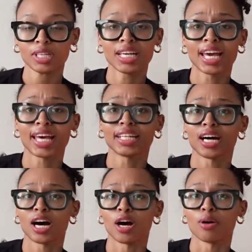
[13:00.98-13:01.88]

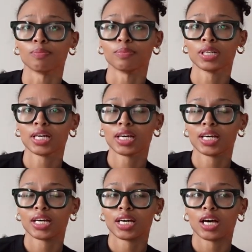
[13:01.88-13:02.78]
and
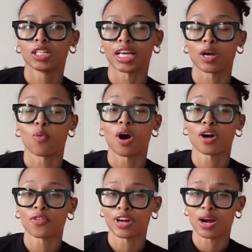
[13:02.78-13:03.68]
like
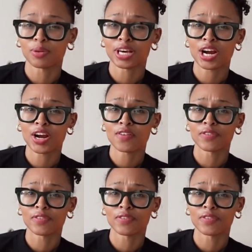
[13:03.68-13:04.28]
walk around with her